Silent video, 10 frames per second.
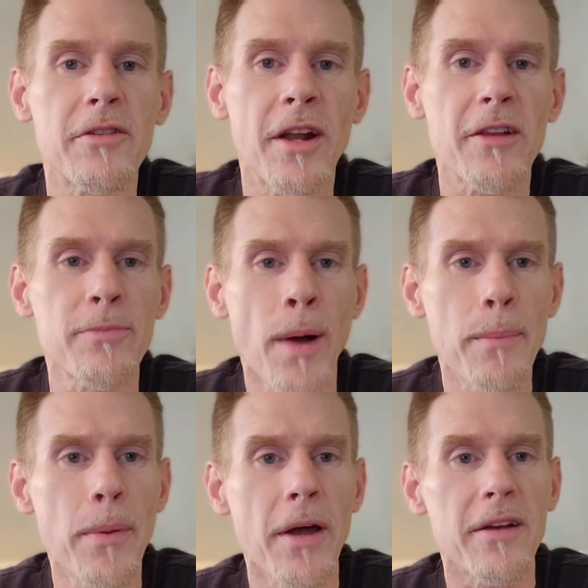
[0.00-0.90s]
So that's my
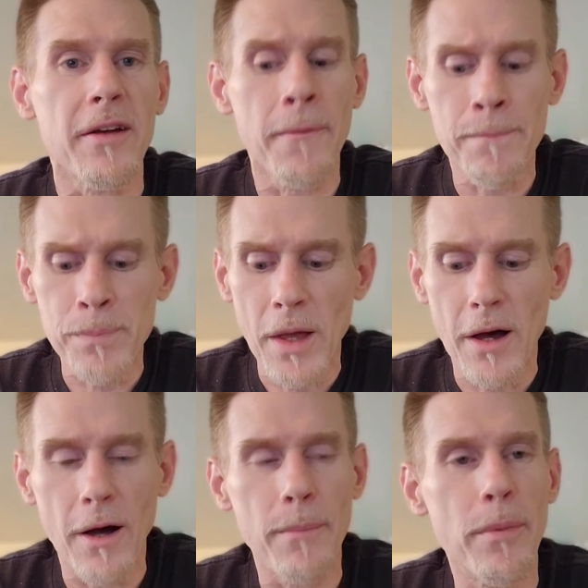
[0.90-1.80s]
pick.
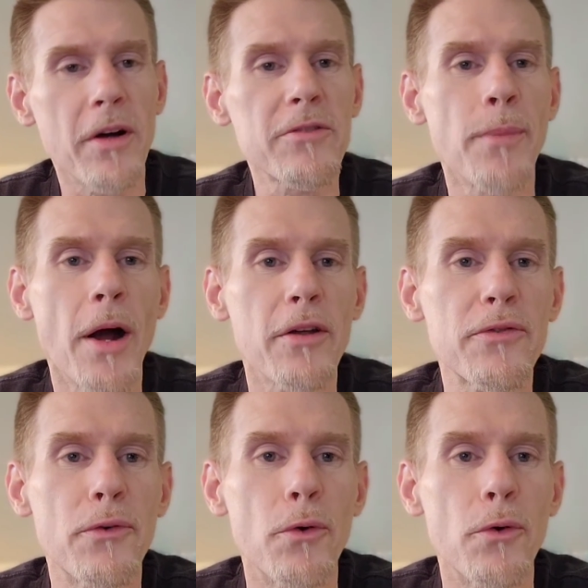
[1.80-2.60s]
Bucs -4.